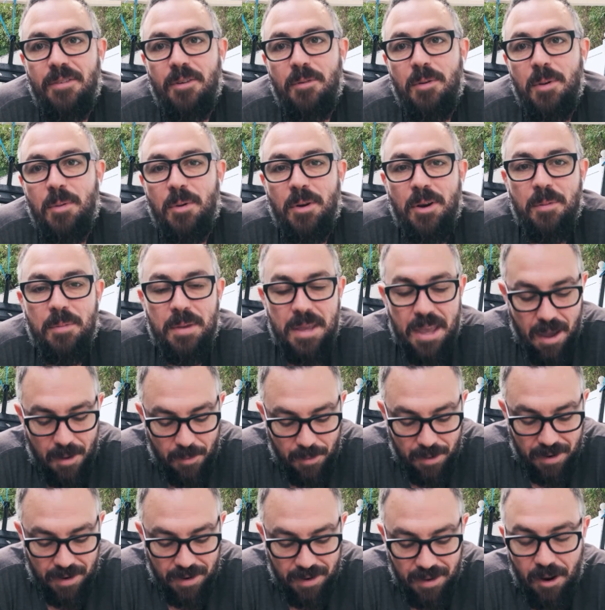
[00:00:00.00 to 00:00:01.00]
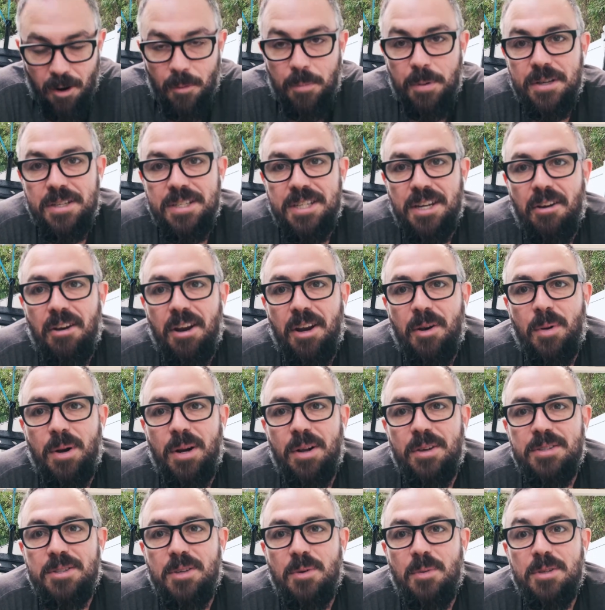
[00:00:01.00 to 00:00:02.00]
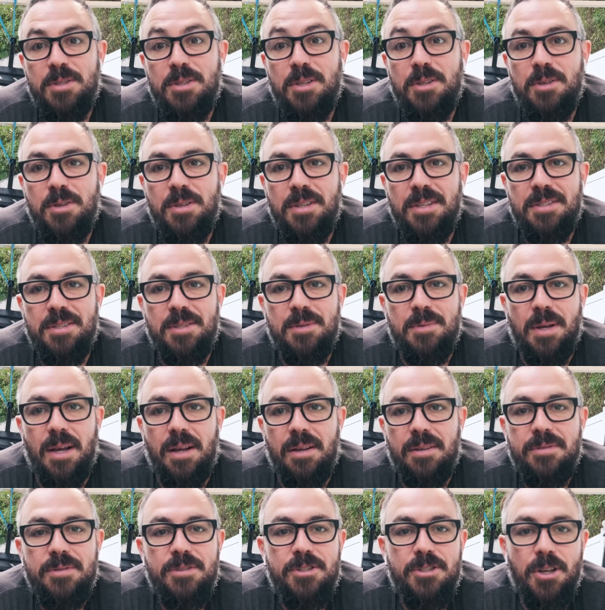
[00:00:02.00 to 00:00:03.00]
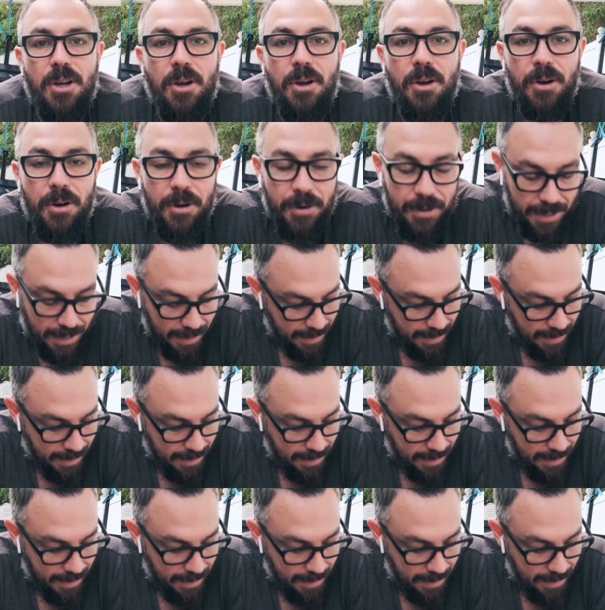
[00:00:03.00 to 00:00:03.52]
and we want to be able to help and share anyone else that wants to do this as well. So